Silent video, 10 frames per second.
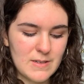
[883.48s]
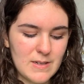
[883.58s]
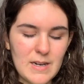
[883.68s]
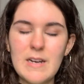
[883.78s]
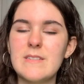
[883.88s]

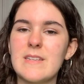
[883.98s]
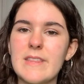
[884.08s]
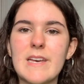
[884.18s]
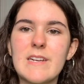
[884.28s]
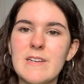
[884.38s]
and to
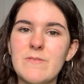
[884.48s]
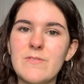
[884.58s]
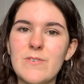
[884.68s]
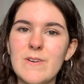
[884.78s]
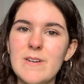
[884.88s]
thank him
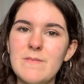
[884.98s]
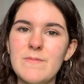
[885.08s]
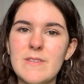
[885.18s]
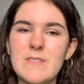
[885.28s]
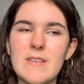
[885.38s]
for it,
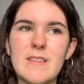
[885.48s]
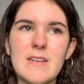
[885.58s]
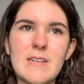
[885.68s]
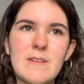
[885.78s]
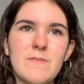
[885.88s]
to
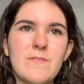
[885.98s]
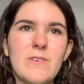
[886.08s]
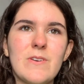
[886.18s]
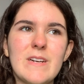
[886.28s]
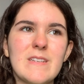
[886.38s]
thank him
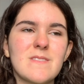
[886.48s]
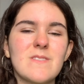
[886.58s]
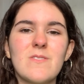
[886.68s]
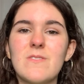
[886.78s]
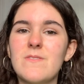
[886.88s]
for his
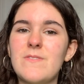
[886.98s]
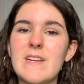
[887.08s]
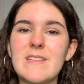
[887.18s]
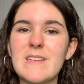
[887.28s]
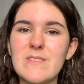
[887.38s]

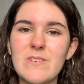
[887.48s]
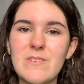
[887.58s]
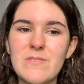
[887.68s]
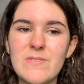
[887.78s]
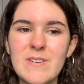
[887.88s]
unfailing
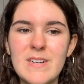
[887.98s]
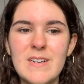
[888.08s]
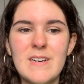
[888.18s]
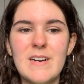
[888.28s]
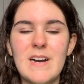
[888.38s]
love
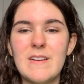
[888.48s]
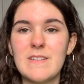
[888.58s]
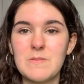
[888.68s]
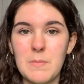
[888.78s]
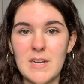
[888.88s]
and
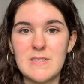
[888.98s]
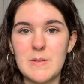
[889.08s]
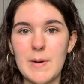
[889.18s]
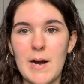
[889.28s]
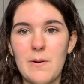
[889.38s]
his mighty
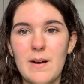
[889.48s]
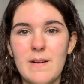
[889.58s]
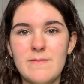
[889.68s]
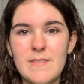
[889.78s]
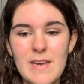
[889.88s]
power
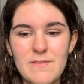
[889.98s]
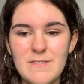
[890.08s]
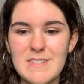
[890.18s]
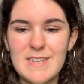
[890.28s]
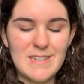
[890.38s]
every
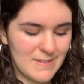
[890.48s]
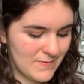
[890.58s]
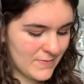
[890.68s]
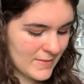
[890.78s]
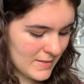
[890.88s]
day.
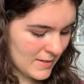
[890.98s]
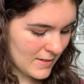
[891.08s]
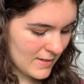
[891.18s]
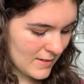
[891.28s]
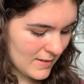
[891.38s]

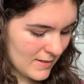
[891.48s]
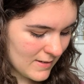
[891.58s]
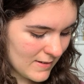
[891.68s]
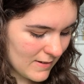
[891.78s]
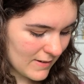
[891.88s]

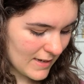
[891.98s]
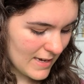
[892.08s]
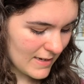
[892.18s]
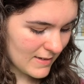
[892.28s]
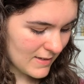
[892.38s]

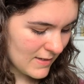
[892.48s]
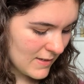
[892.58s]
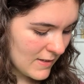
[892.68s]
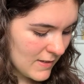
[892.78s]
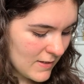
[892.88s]
Okay,
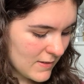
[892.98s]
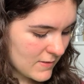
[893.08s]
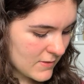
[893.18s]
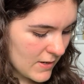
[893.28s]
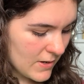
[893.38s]

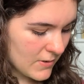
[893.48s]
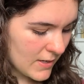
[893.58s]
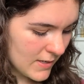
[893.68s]
so